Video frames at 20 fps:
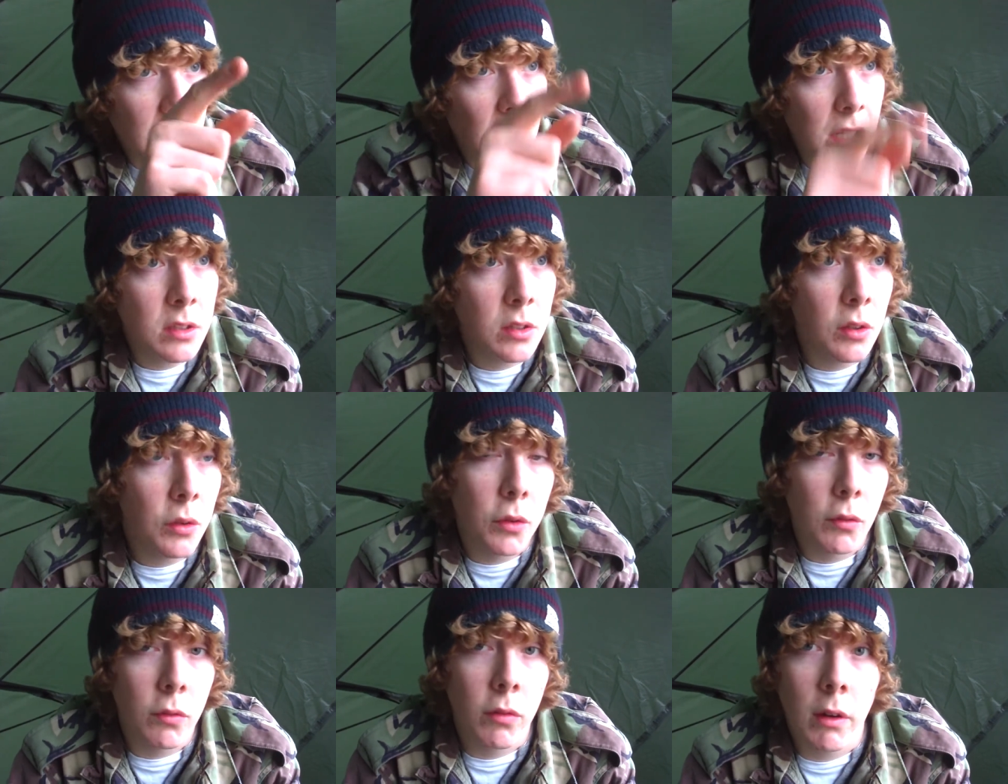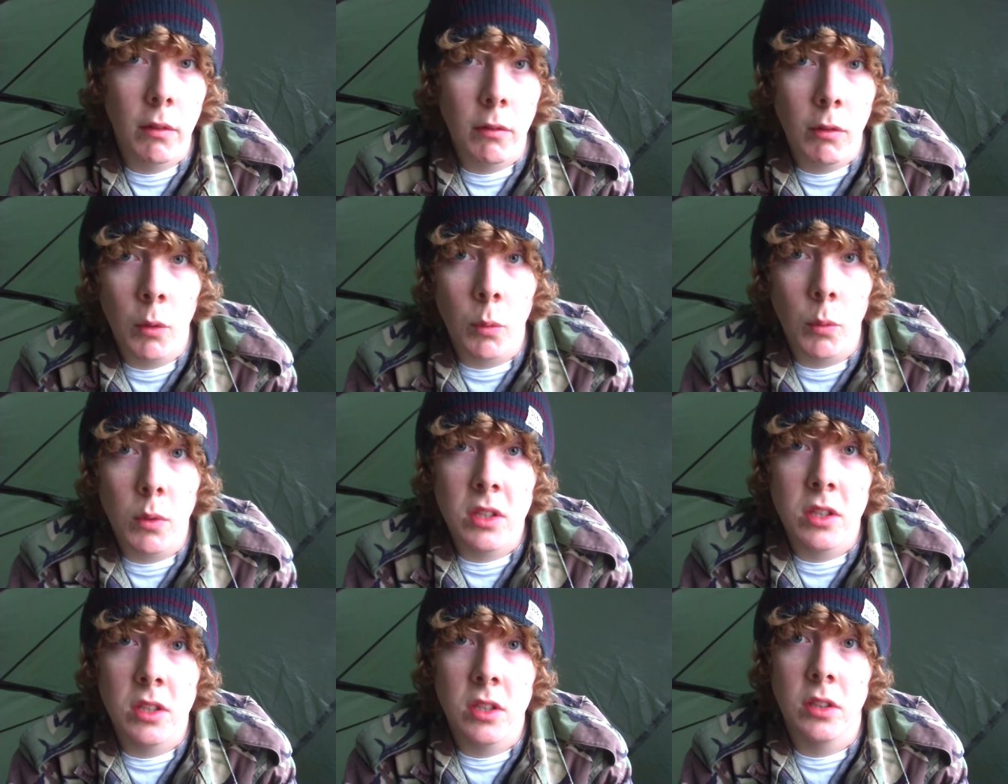I was off the right rod
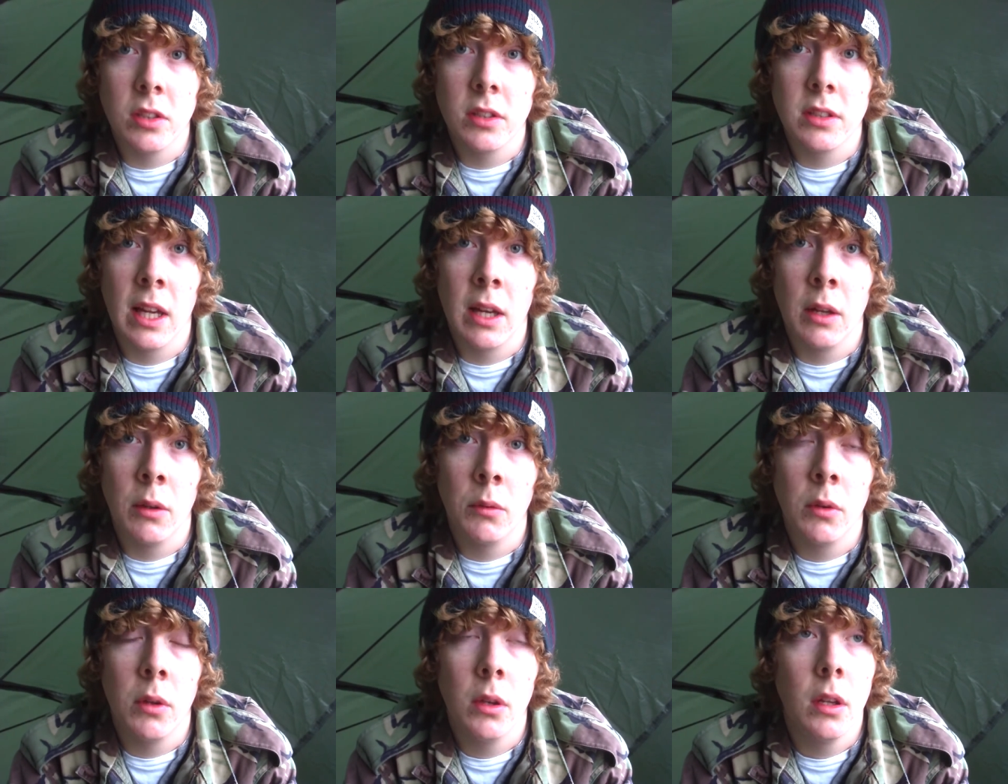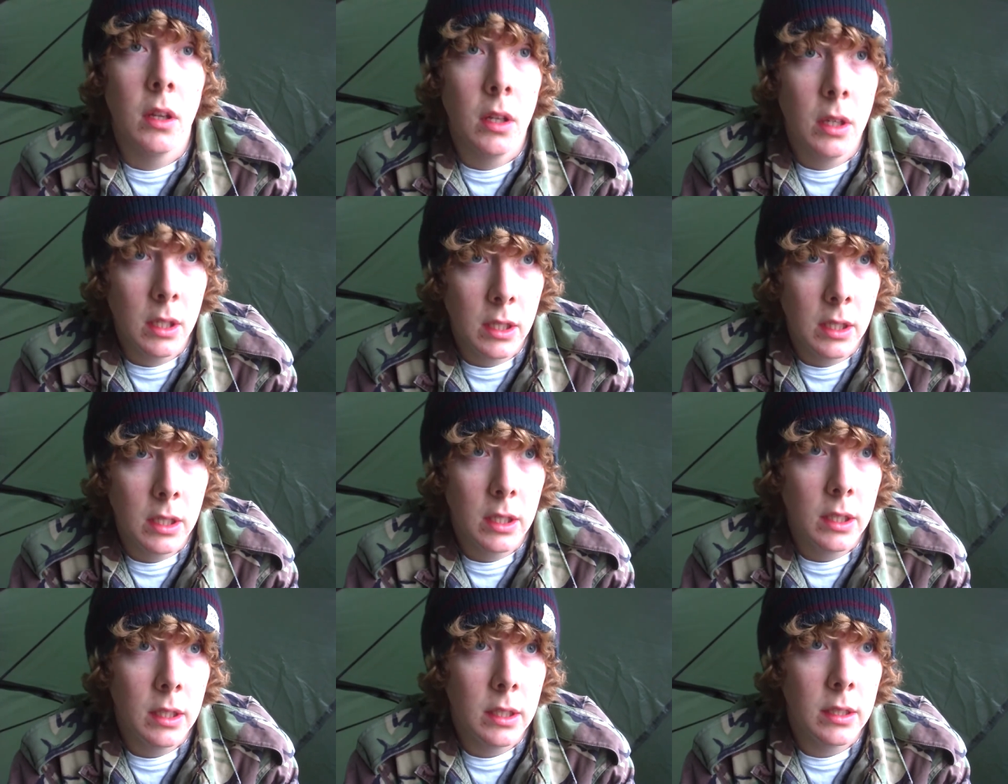which is just down
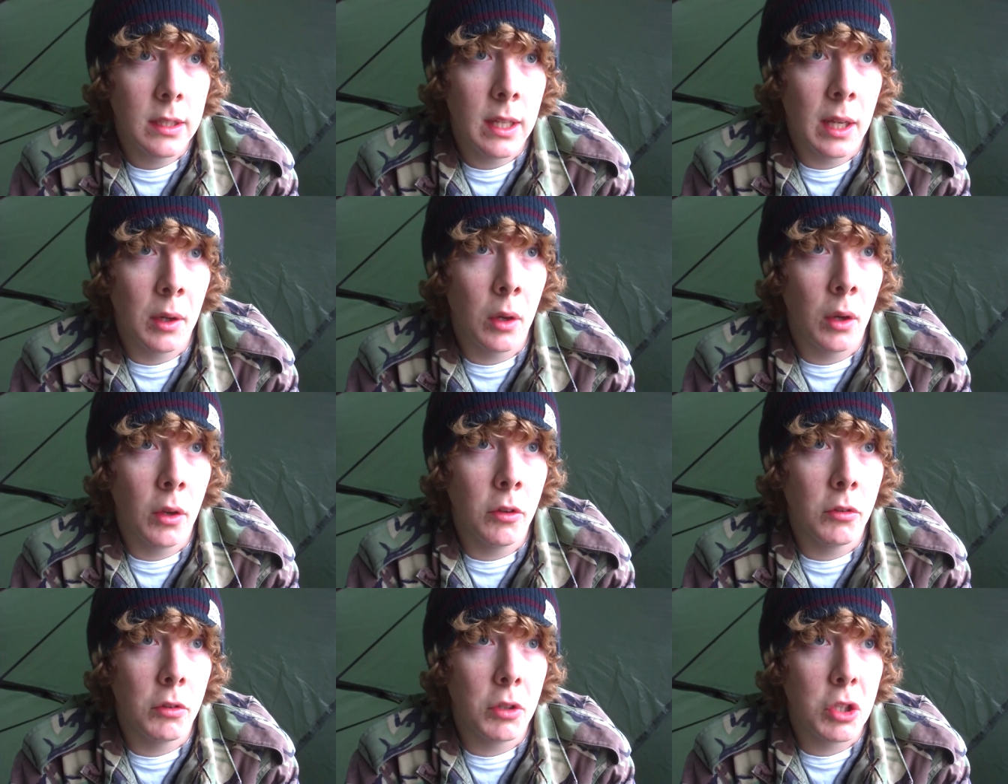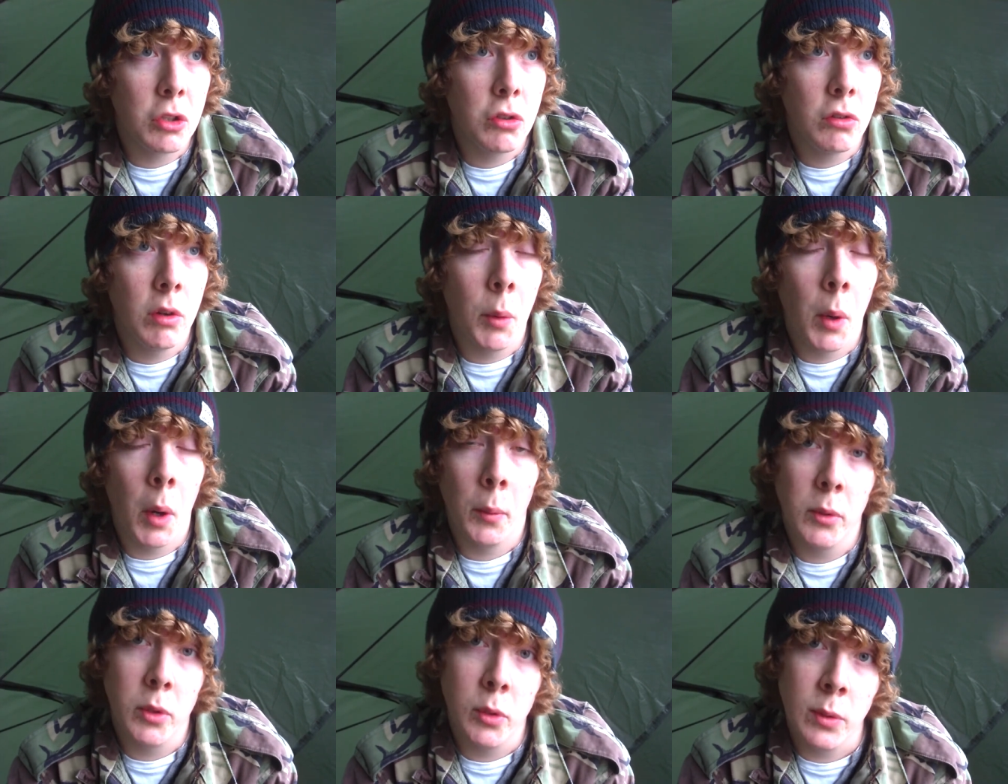down under a tree,
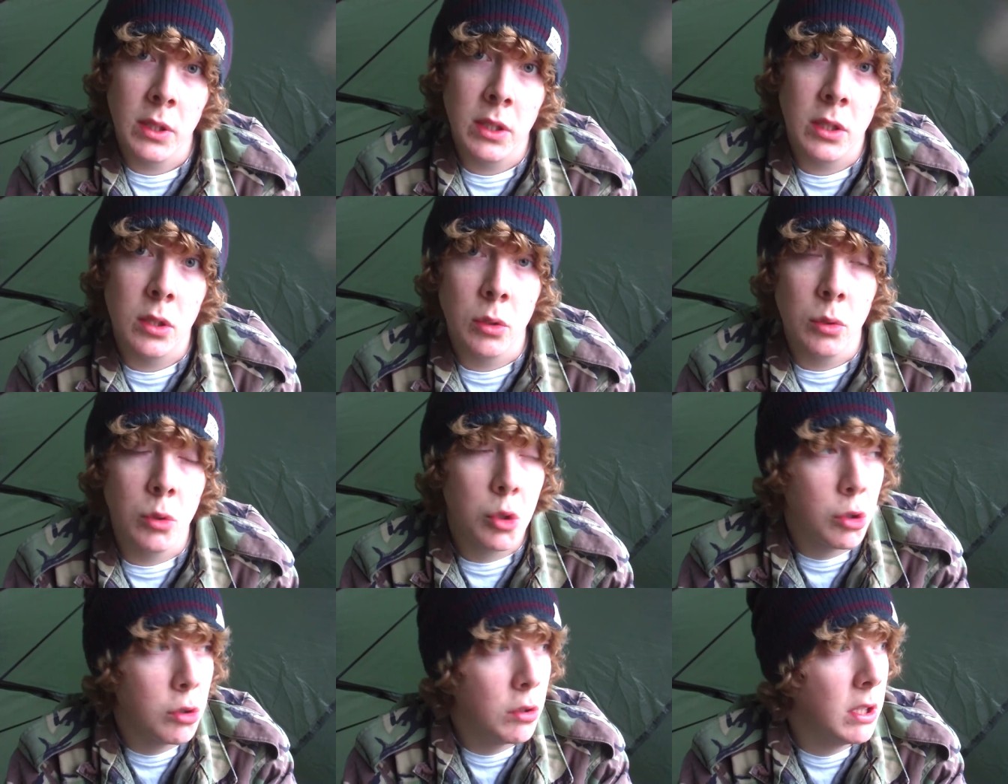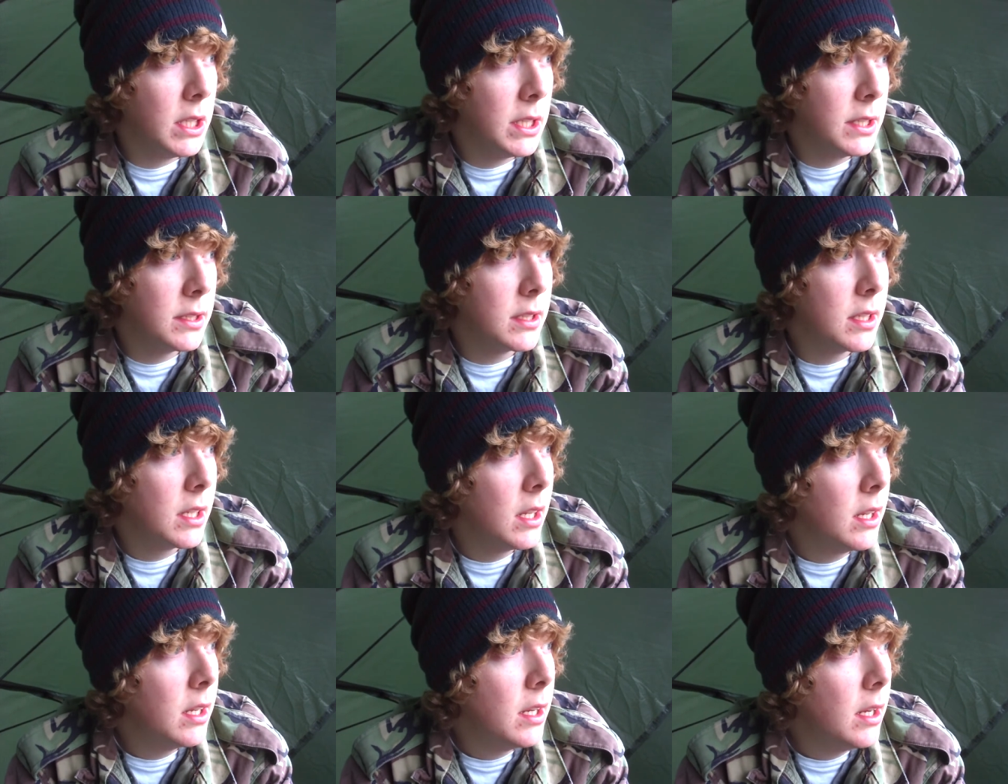well between two trees.